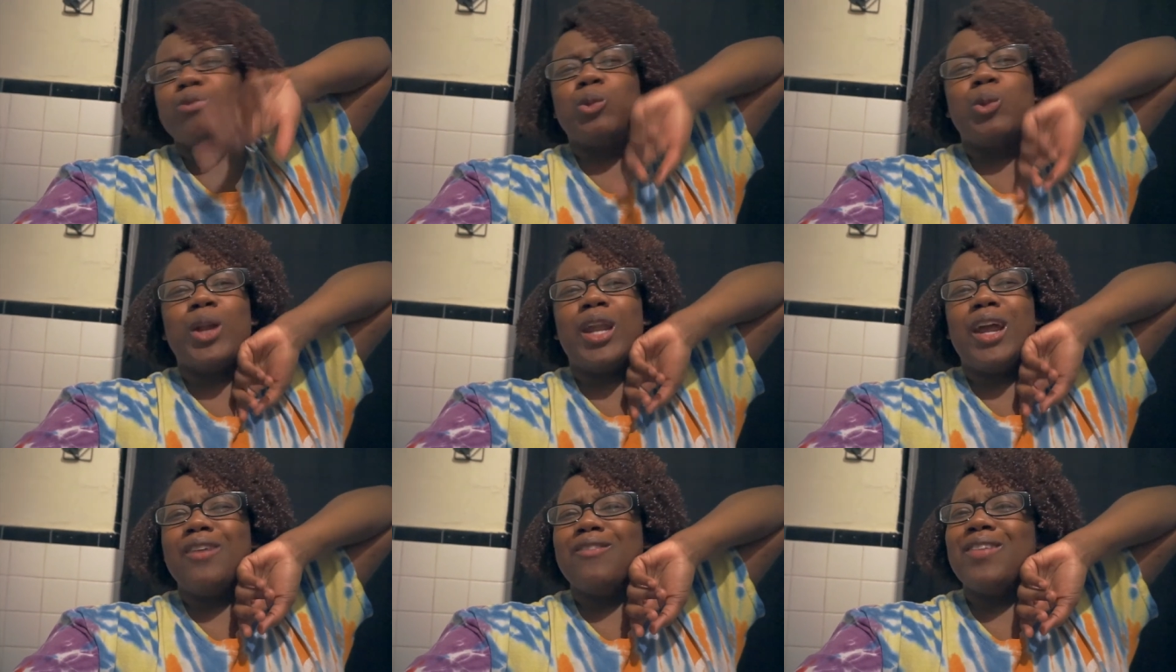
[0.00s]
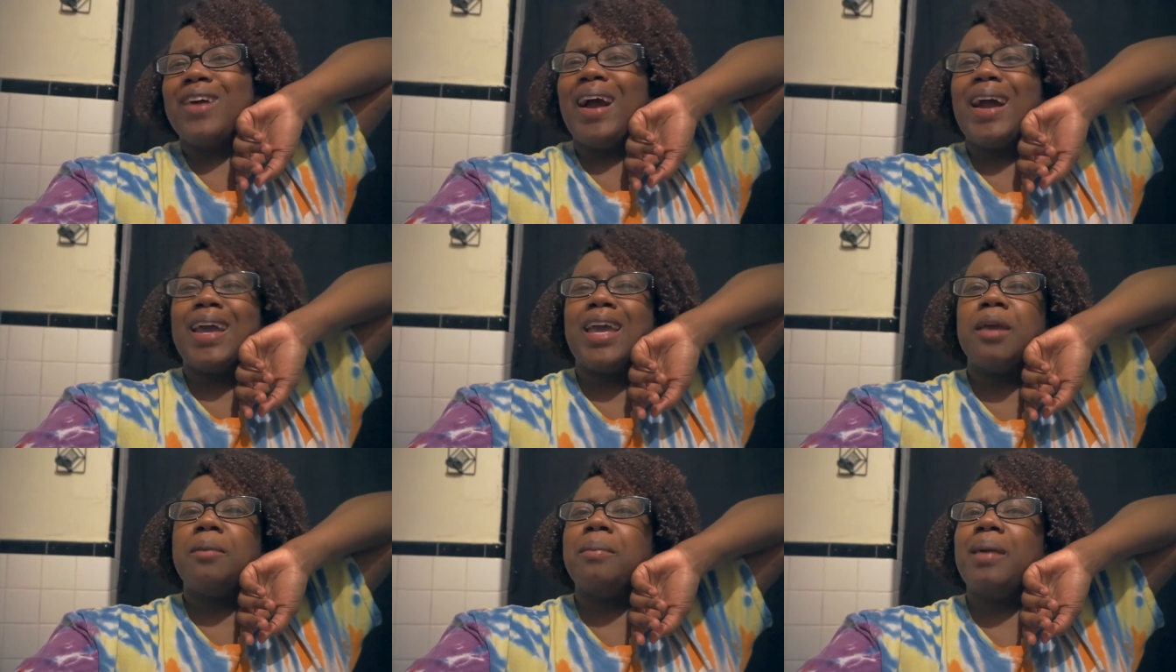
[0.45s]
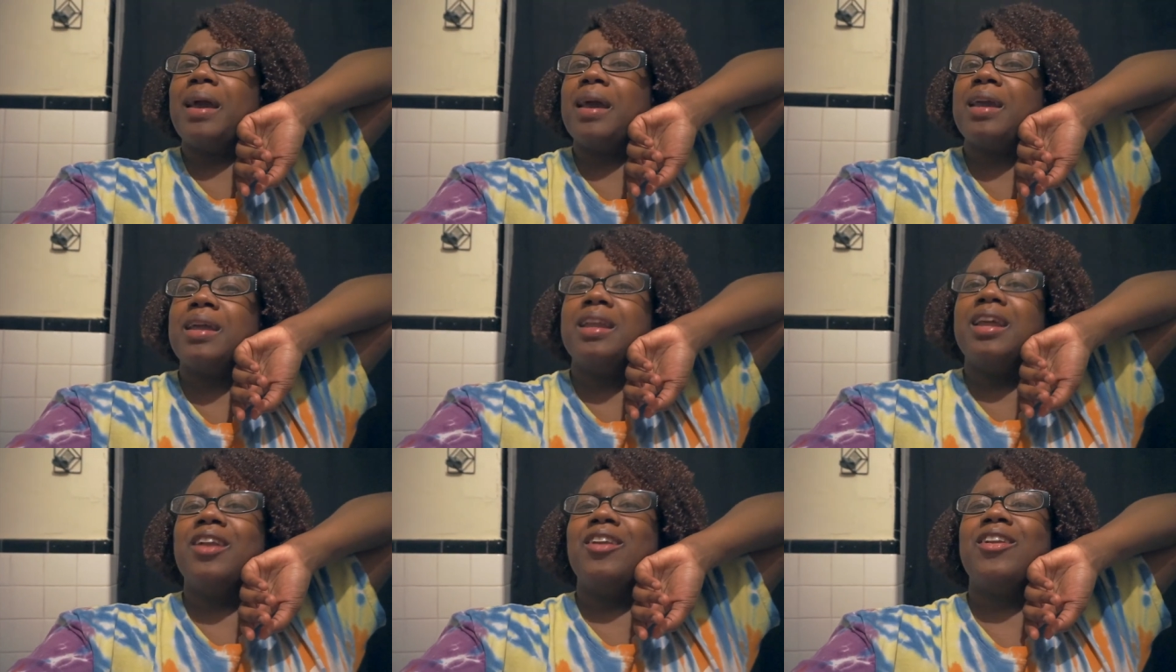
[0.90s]
whenever I get back
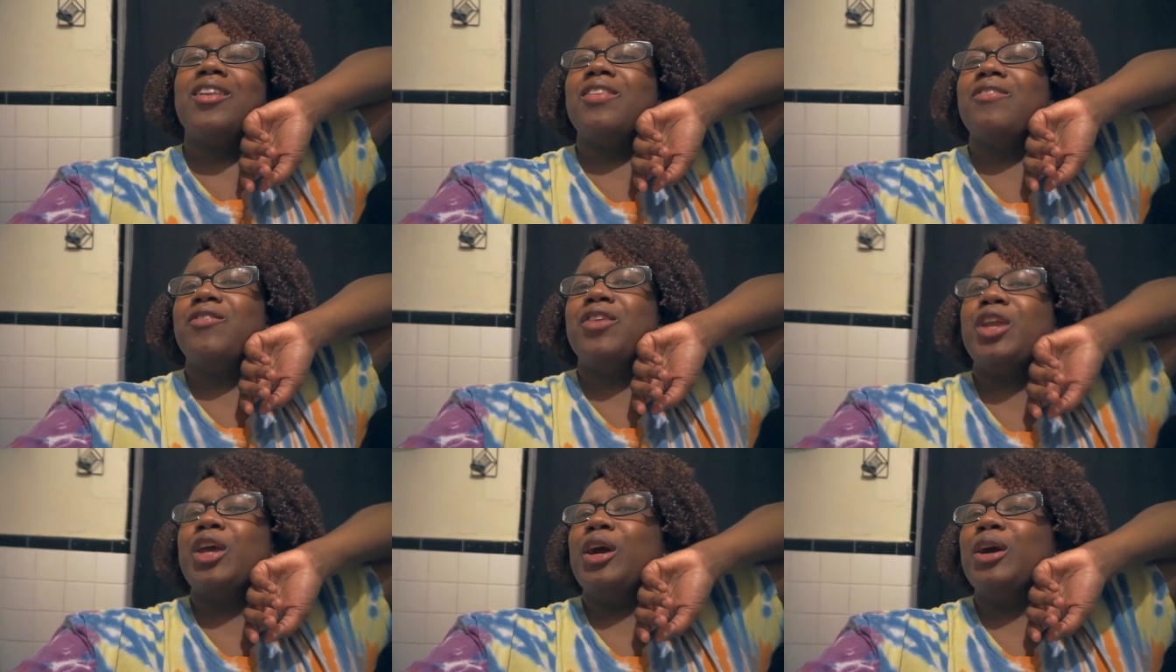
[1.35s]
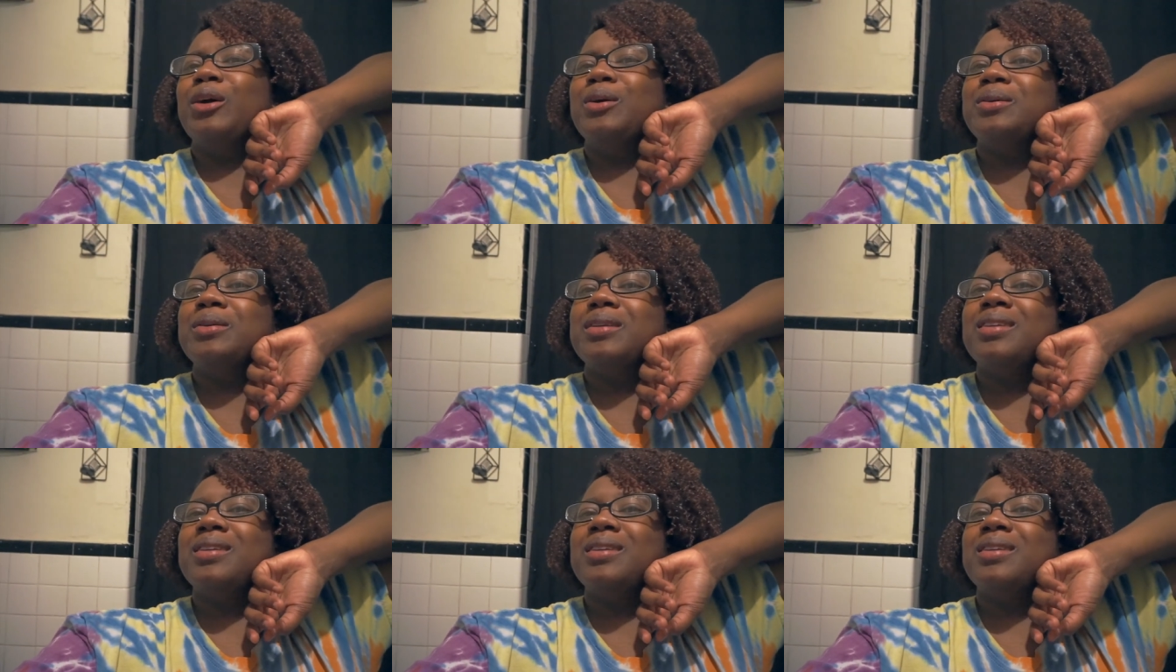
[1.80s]
and edit the videos.